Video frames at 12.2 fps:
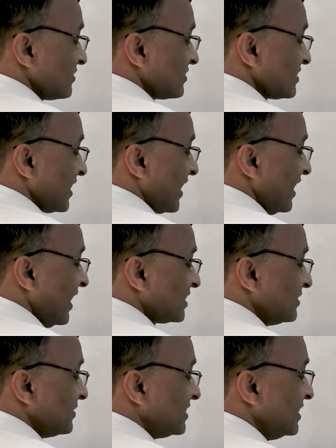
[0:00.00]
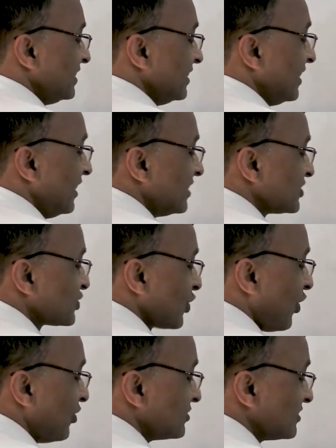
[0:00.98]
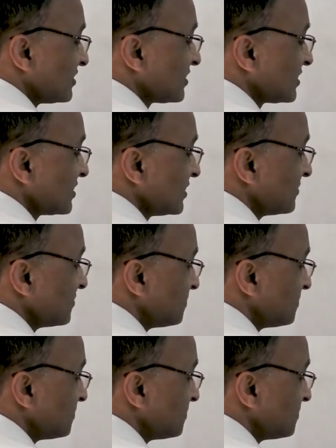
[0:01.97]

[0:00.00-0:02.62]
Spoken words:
Second activity, songs,